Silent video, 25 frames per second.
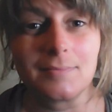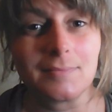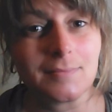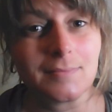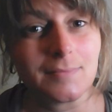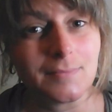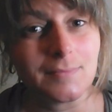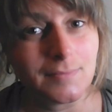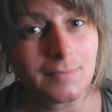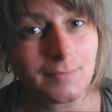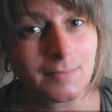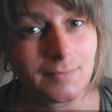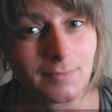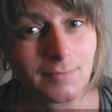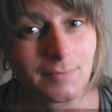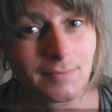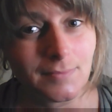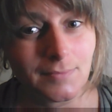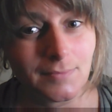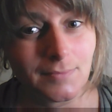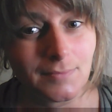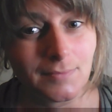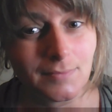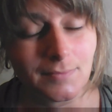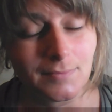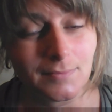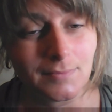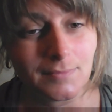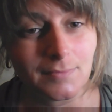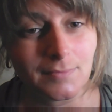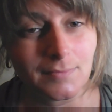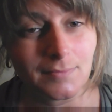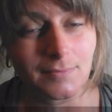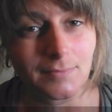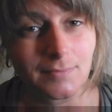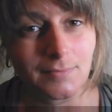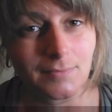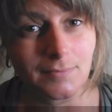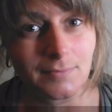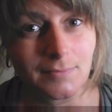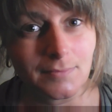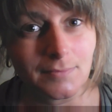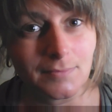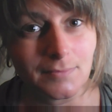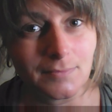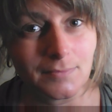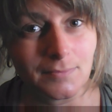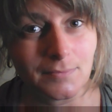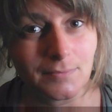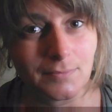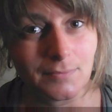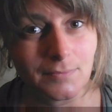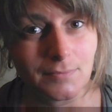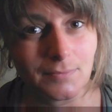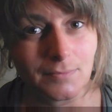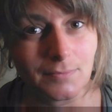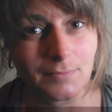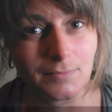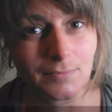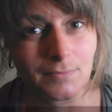Nothing is said.